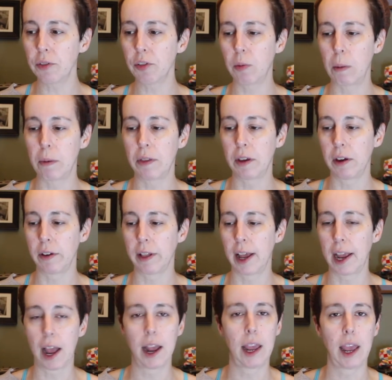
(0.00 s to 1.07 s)
one of those people that you're
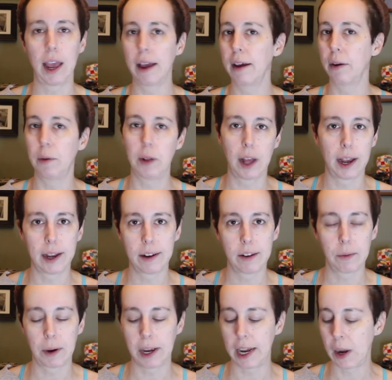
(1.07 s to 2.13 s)
like, I can't go
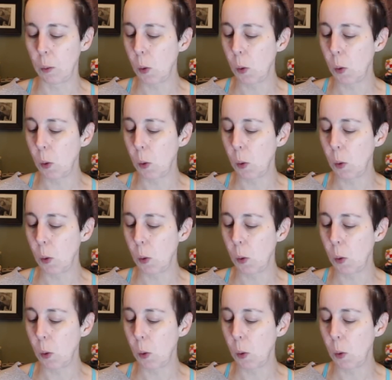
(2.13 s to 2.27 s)
light, right?